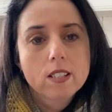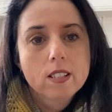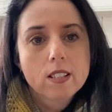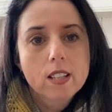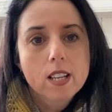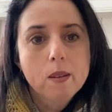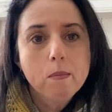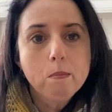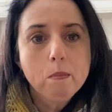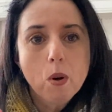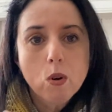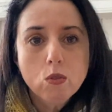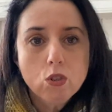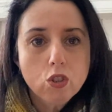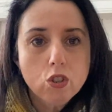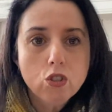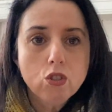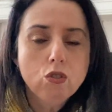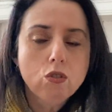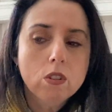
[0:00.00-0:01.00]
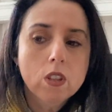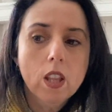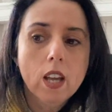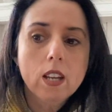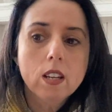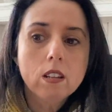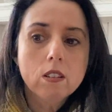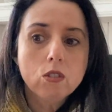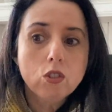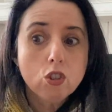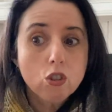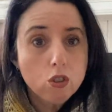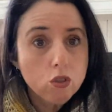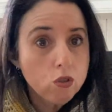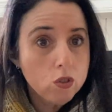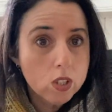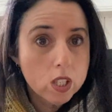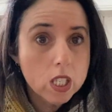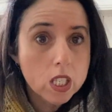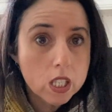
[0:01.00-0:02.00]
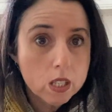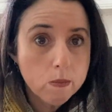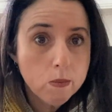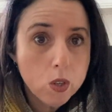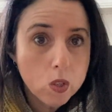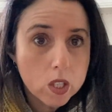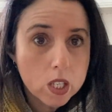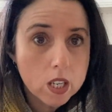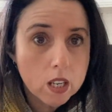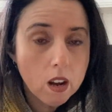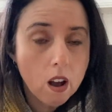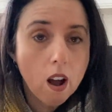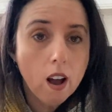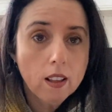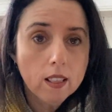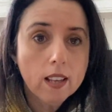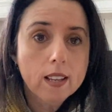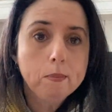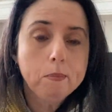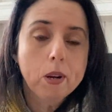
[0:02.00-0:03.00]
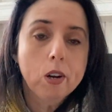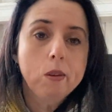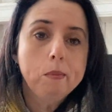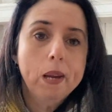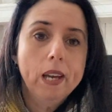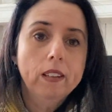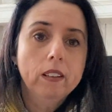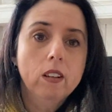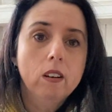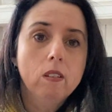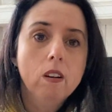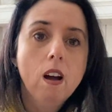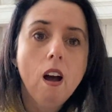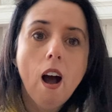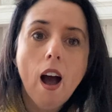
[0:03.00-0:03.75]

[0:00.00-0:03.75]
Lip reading: Like most children like children's music, I like Barry Manilow.